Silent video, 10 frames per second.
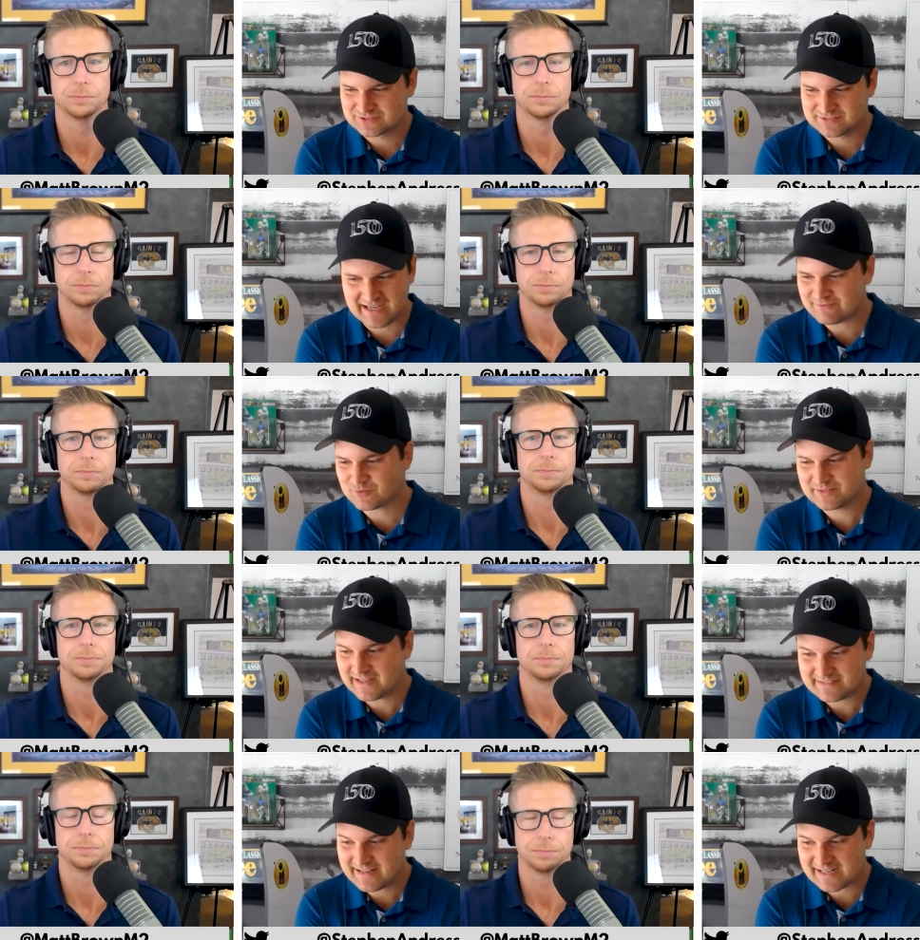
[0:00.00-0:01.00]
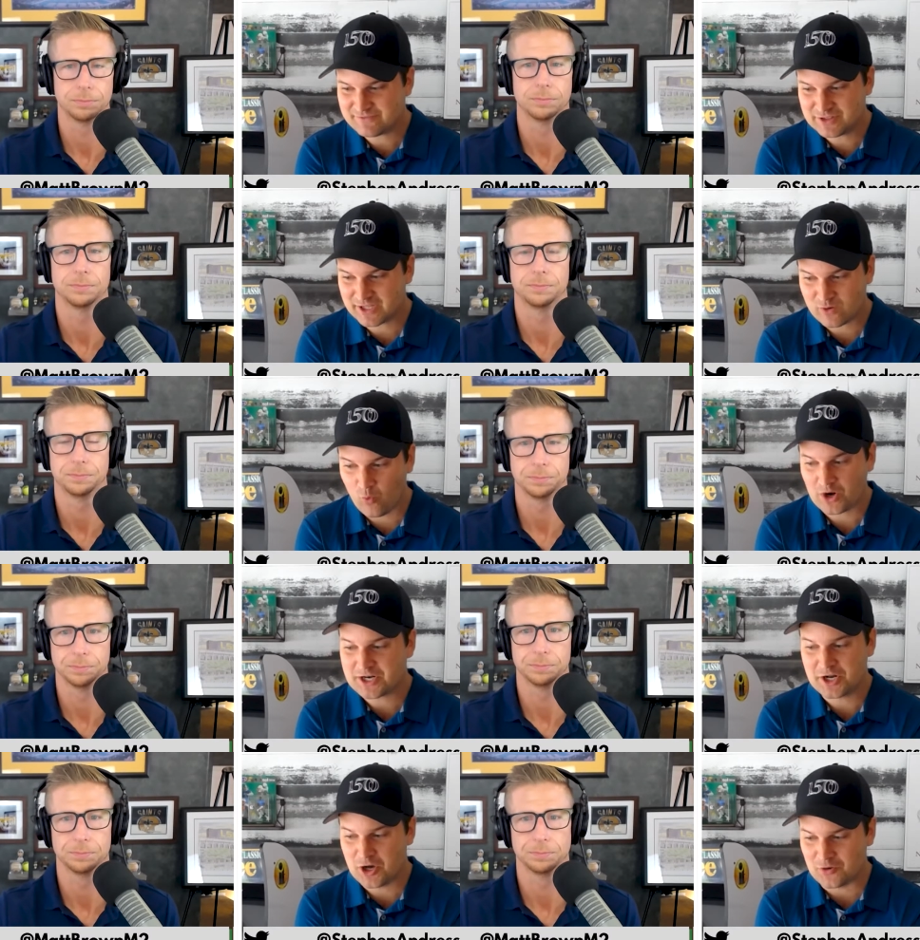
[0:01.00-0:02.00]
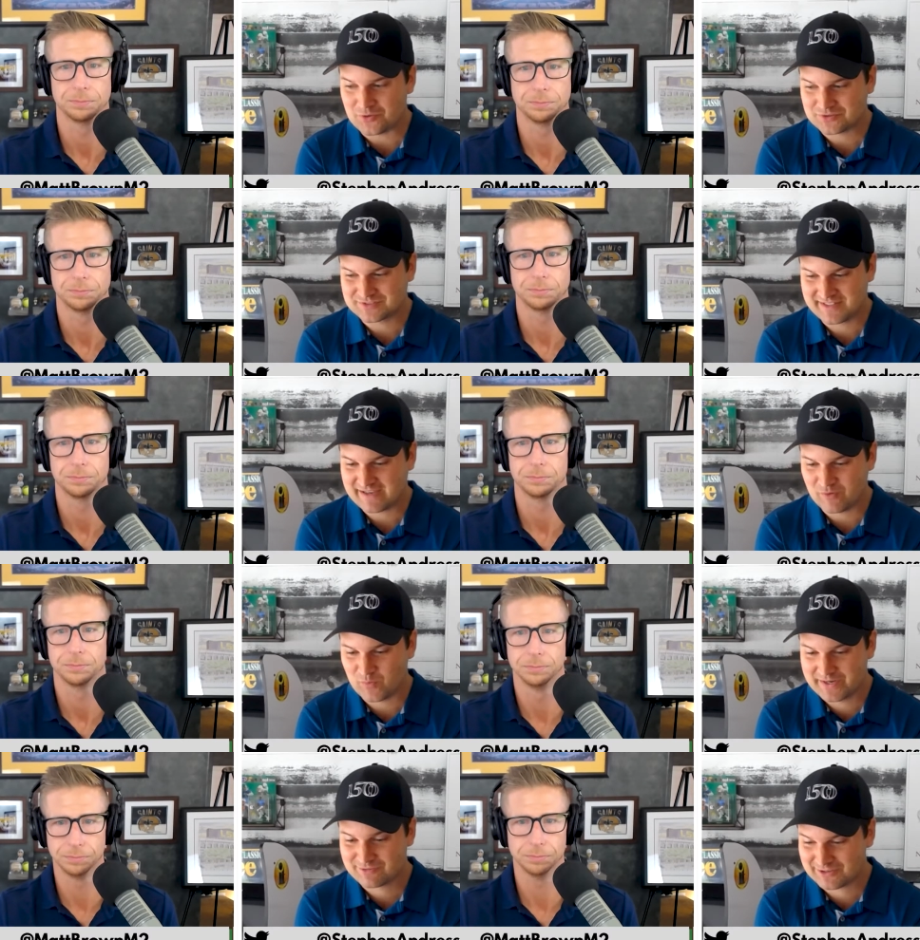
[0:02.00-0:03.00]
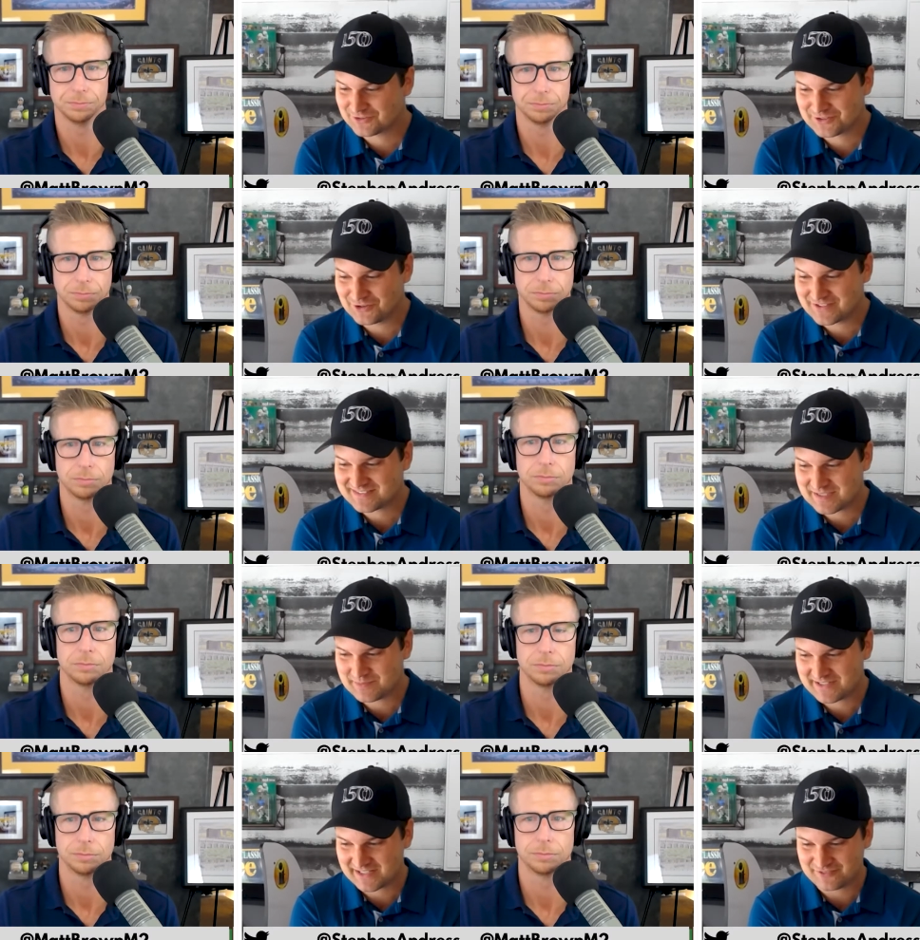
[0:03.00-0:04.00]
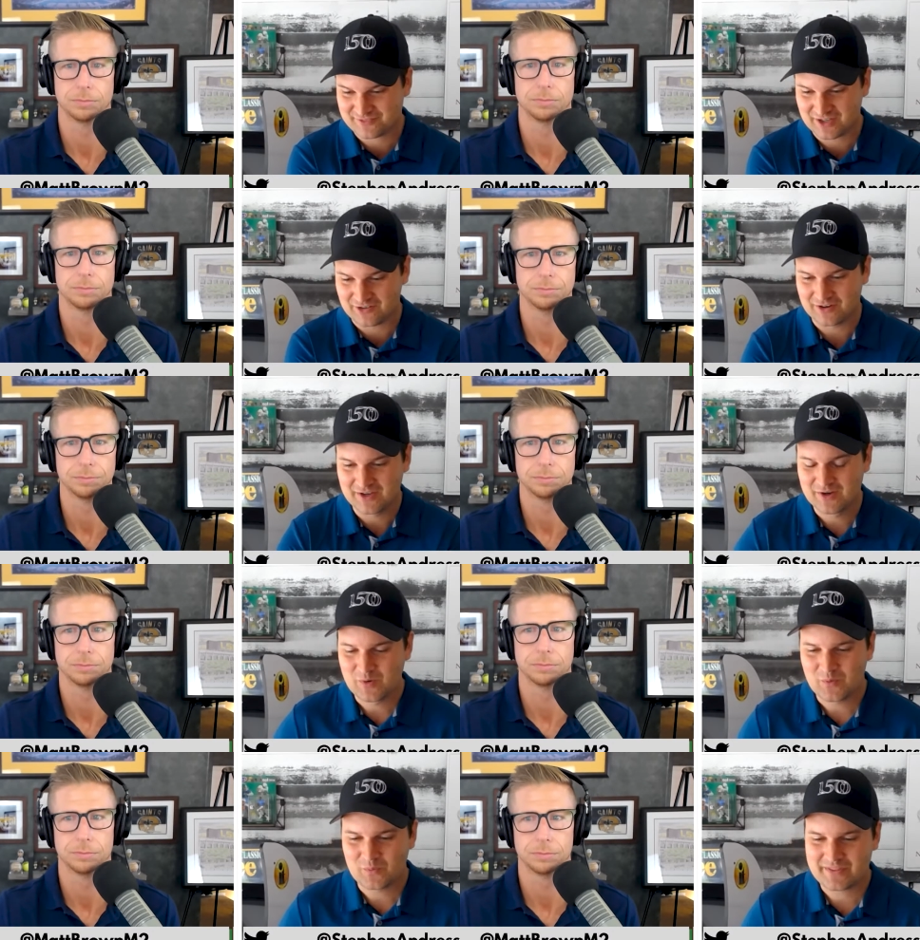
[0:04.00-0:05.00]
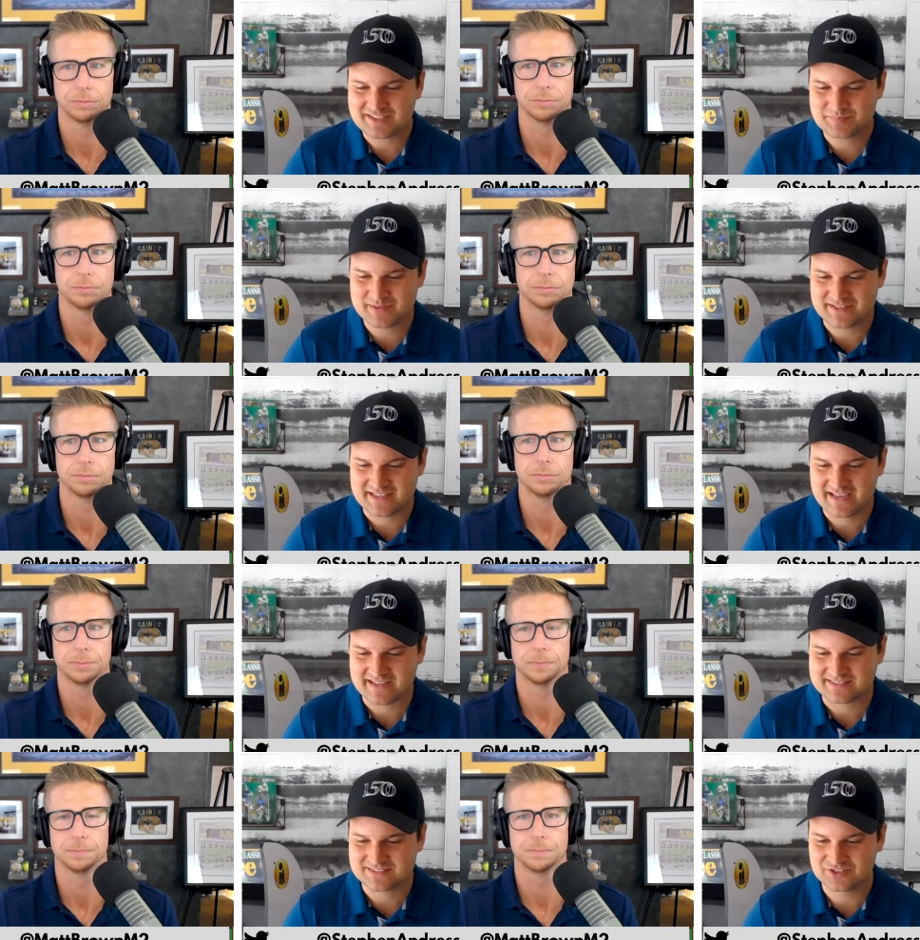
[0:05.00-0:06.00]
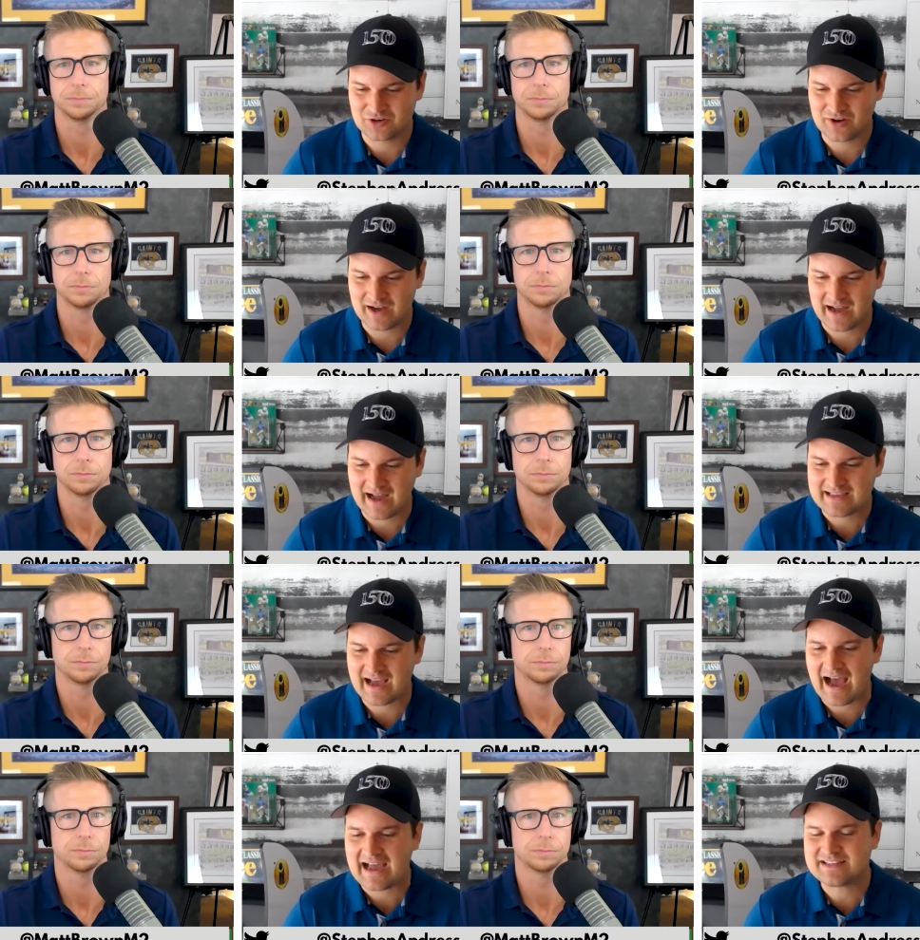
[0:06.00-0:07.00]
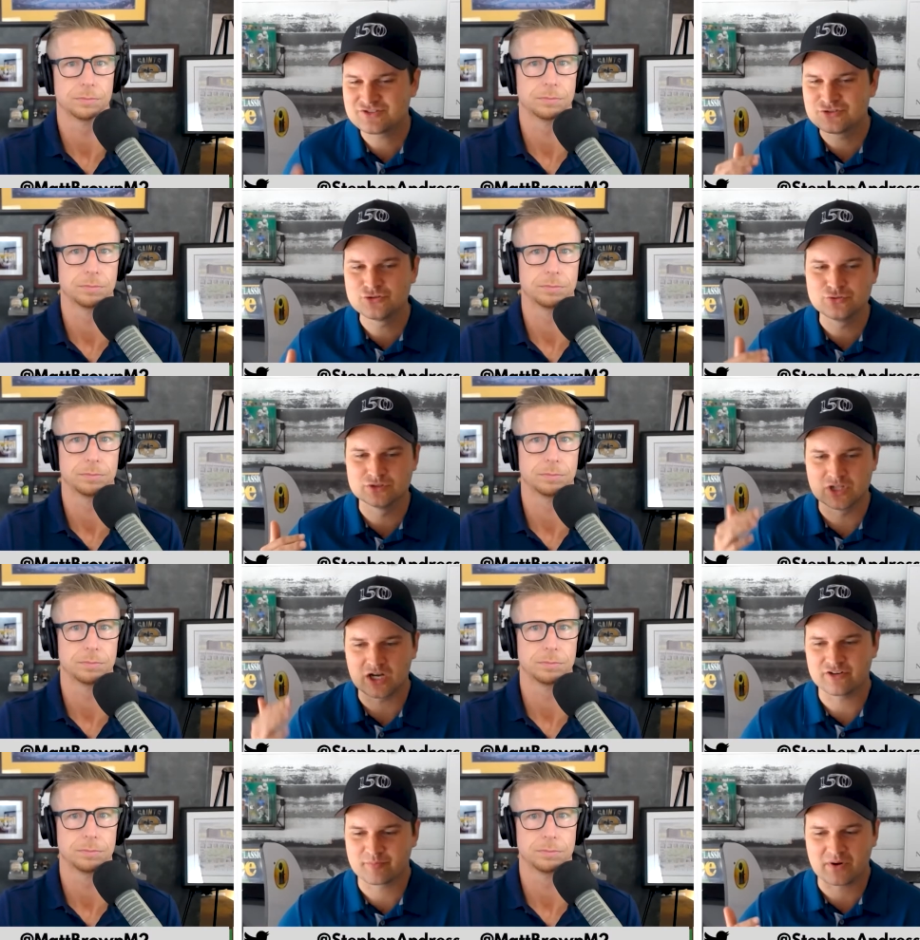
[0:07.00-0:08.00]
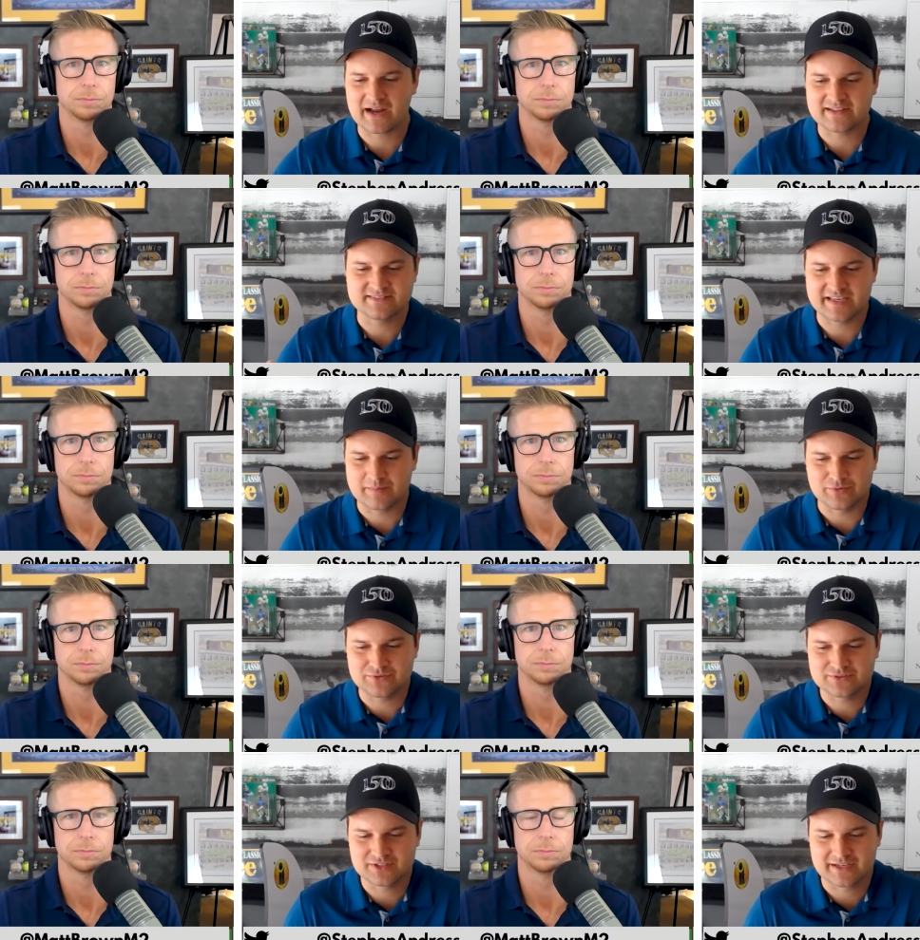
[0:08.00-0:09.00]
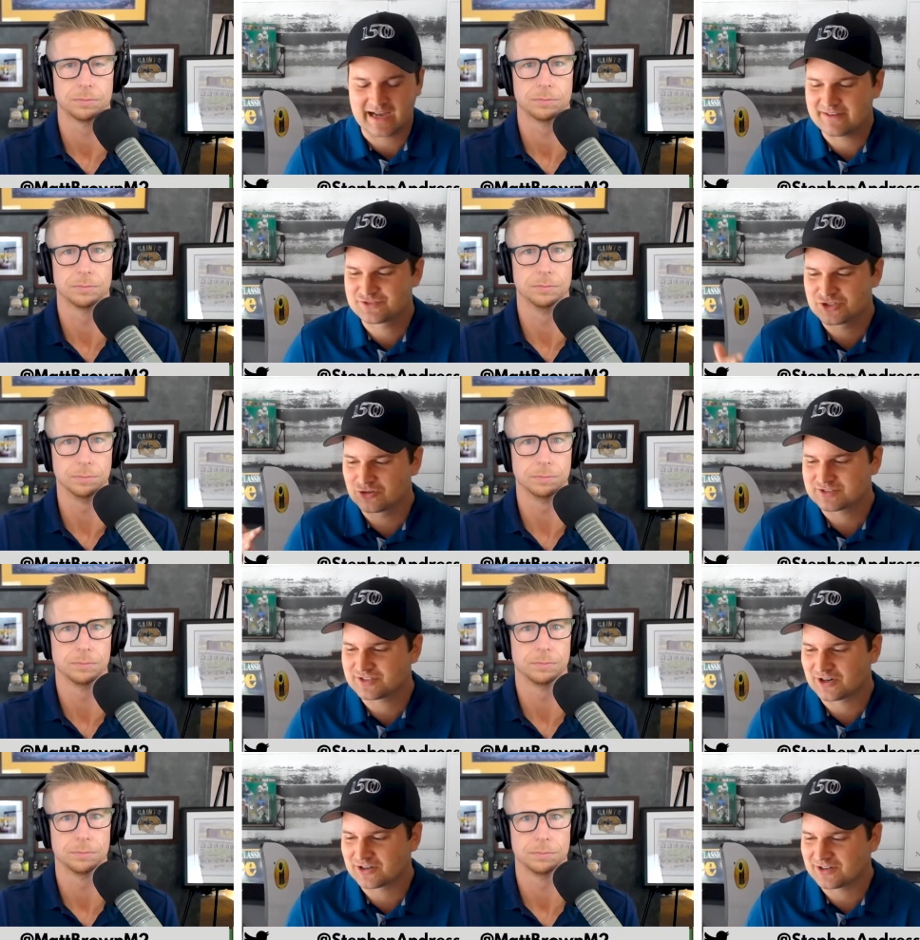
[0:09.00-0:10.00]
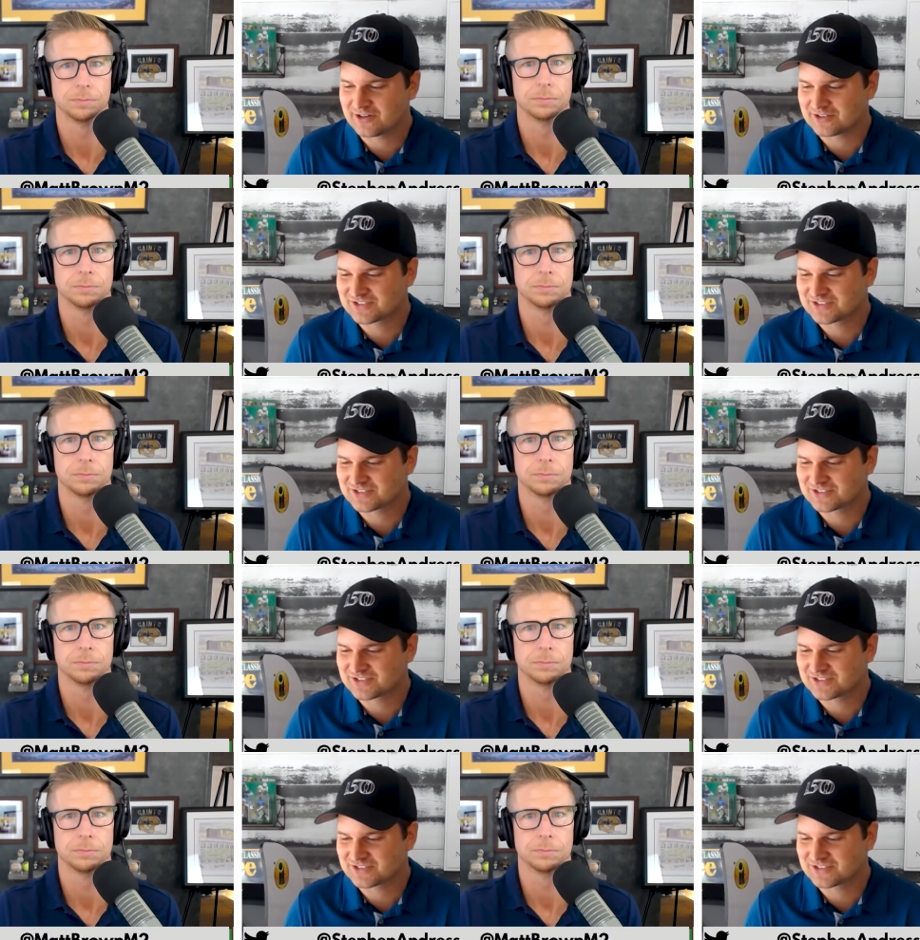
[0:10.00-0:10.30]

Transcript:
Speaker 1: Not not not even like one and zero. Oh, did they have a winning record? They're the only team in the NFL where that's been the case. So I I do love Brian Daboll. Like I've joked in our in our